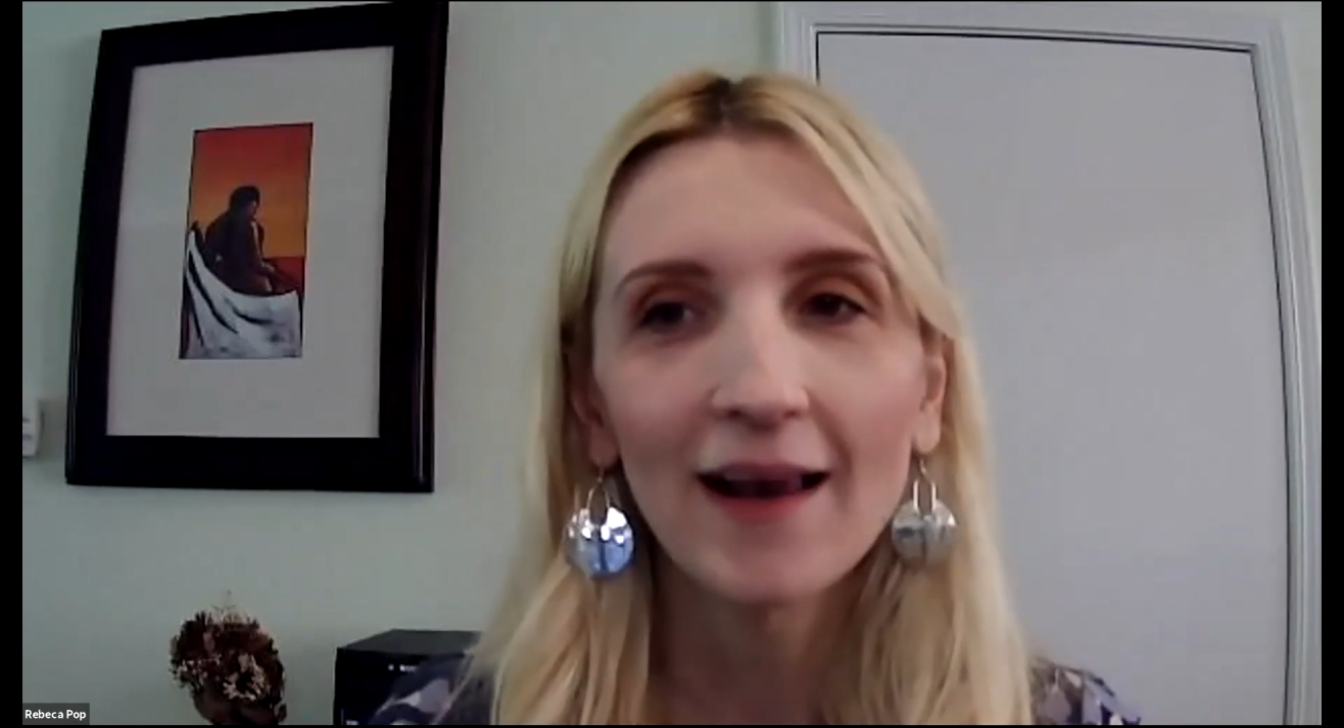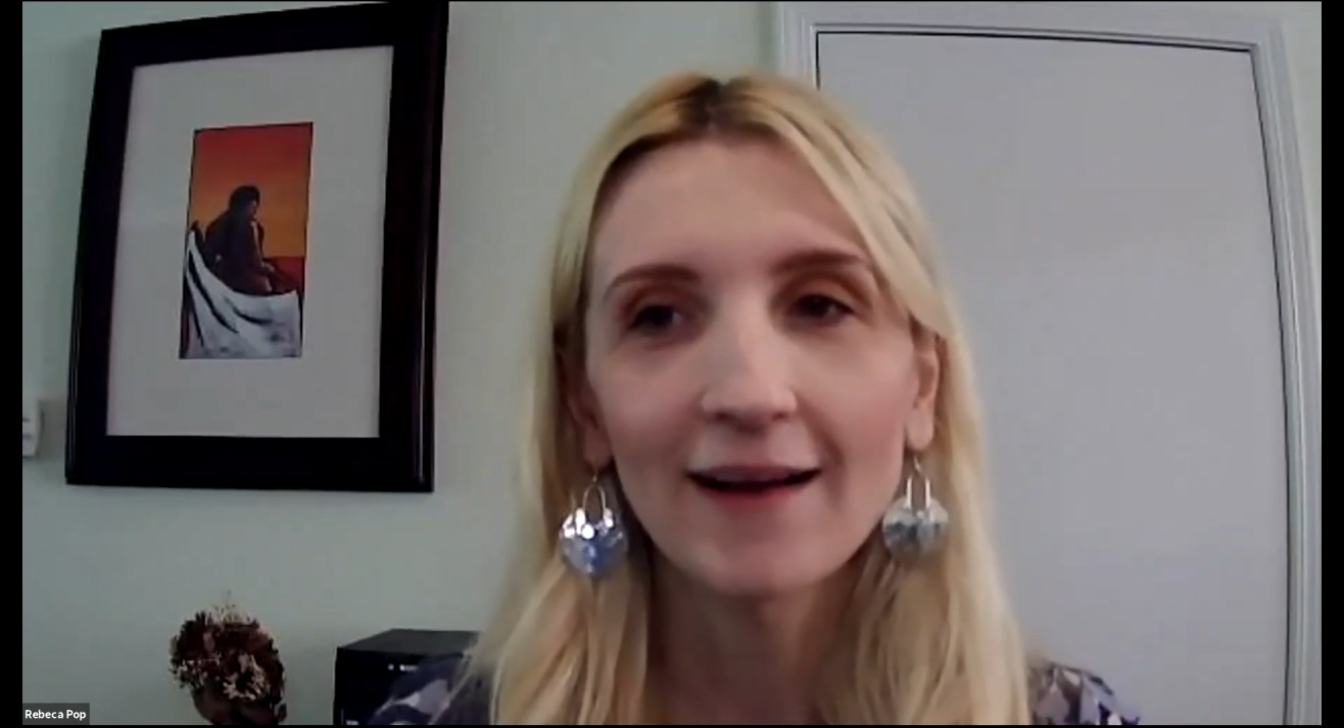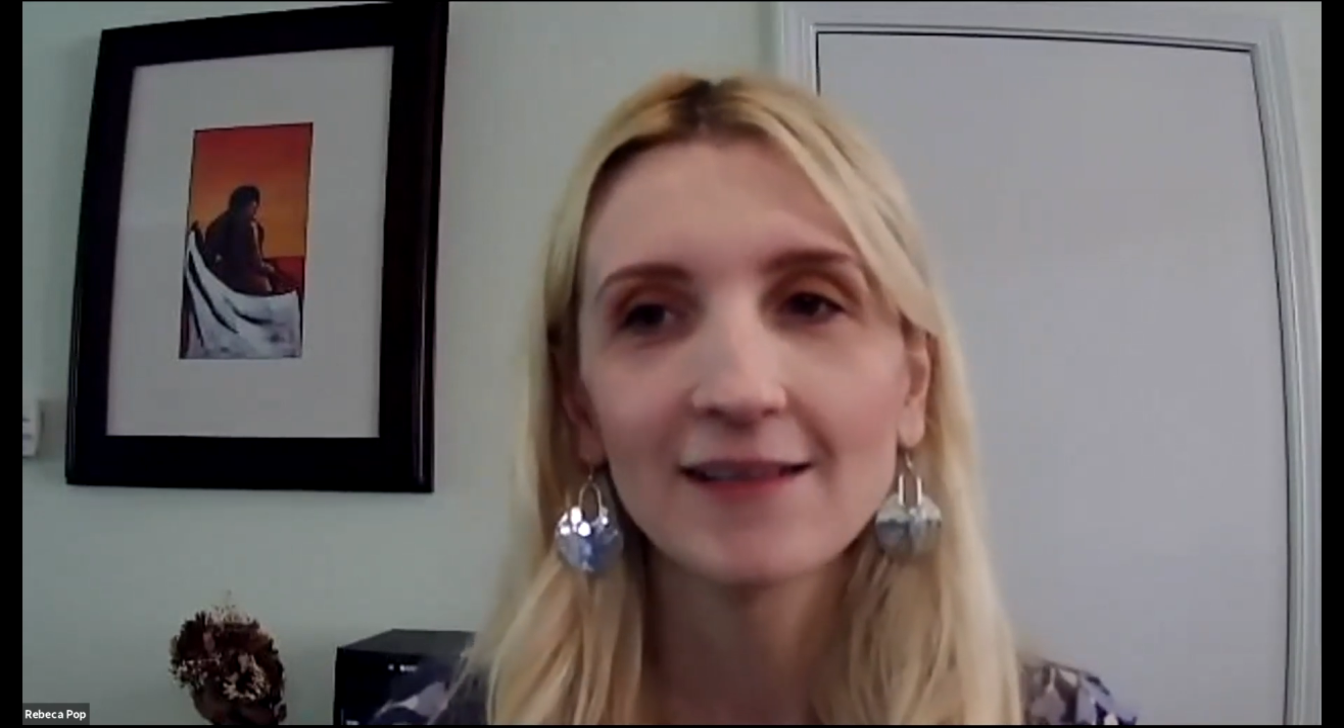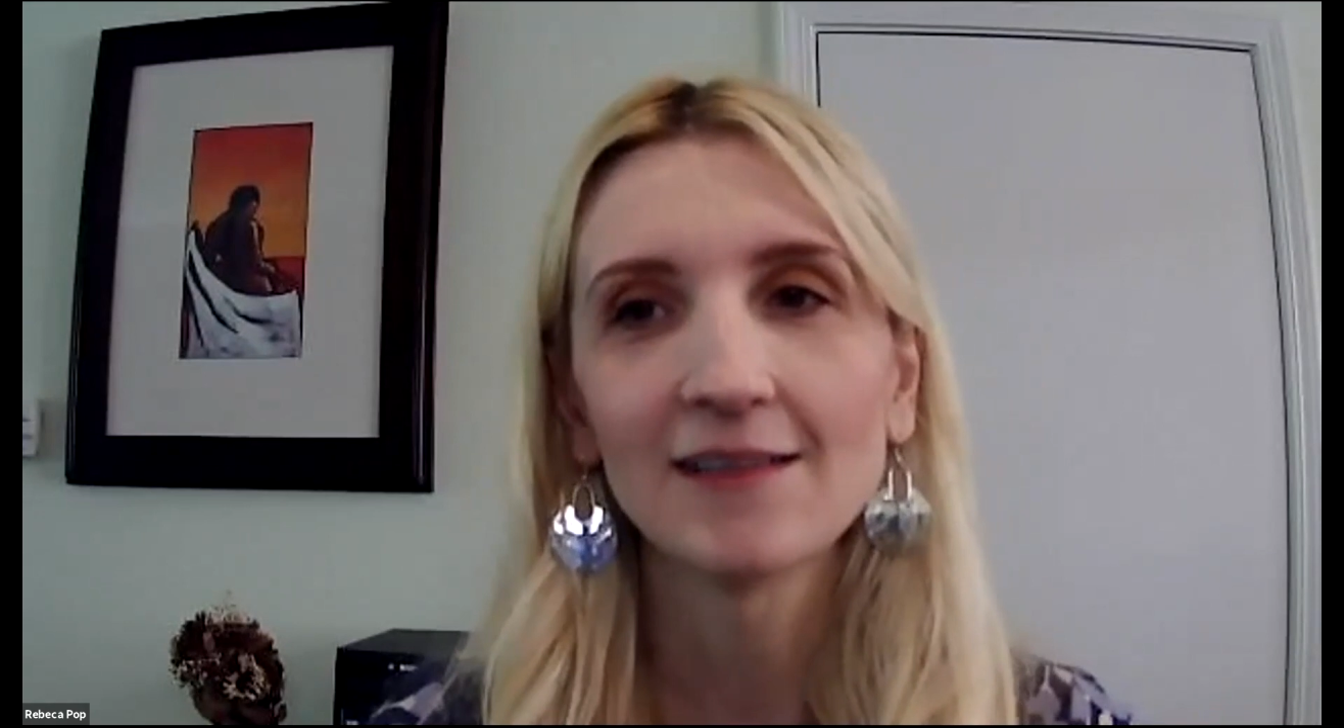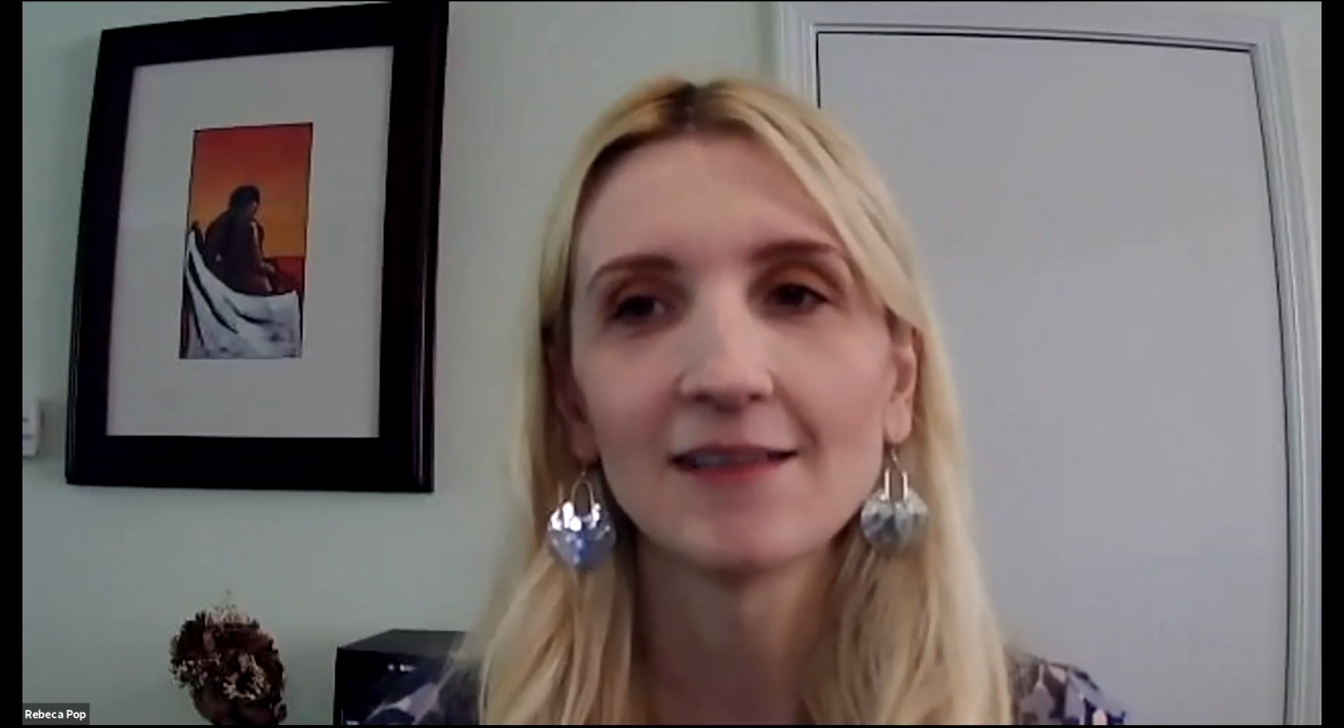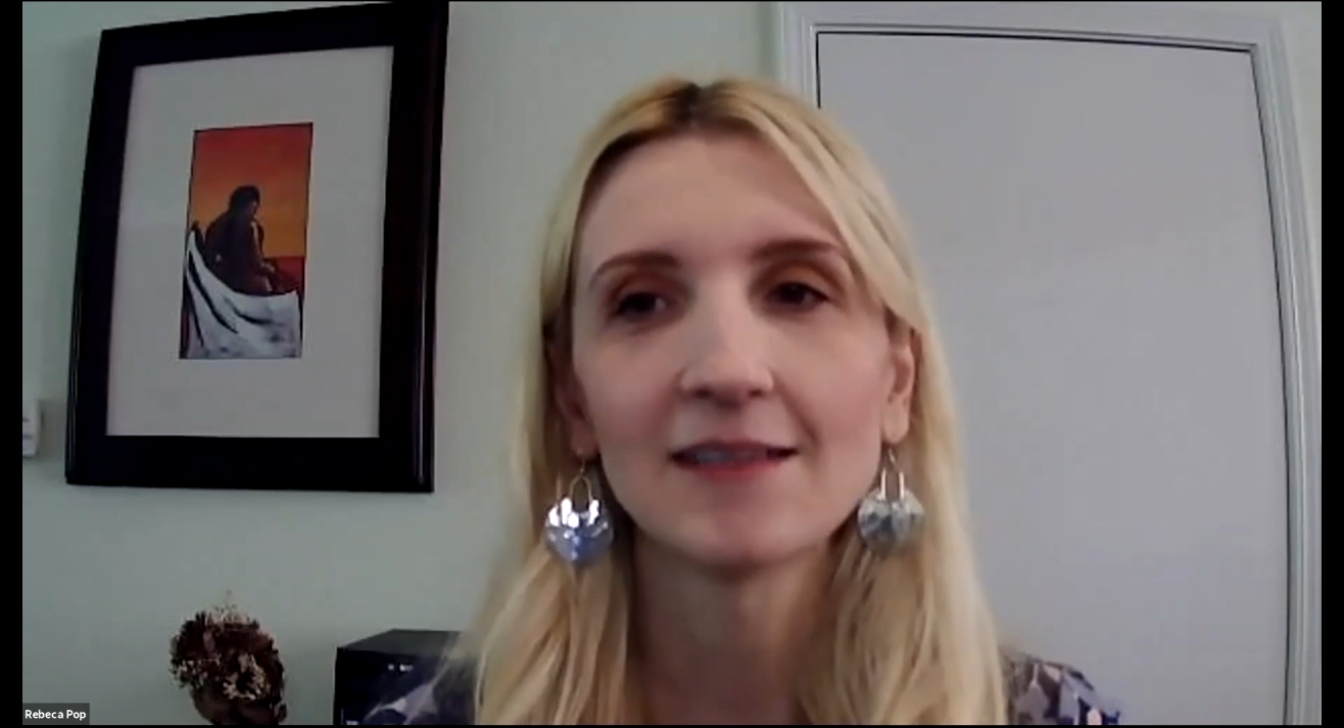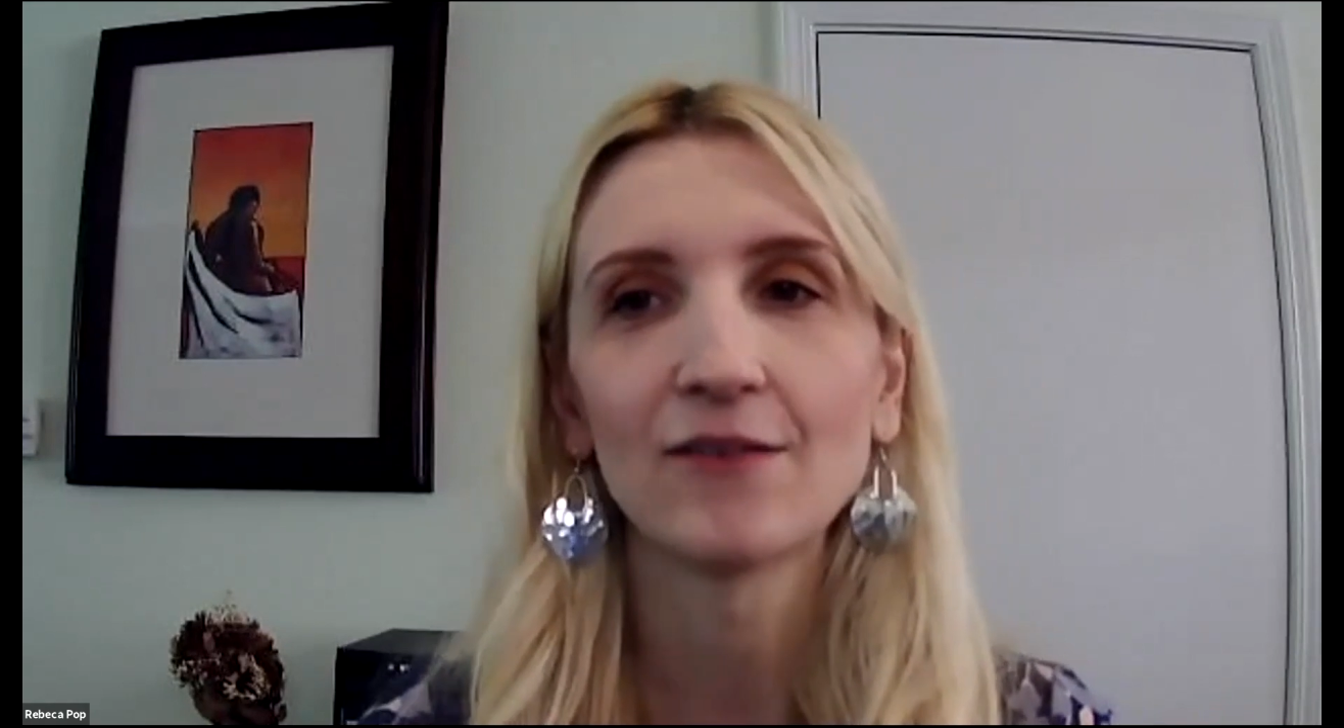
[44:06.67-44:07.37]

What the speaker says: Lexus.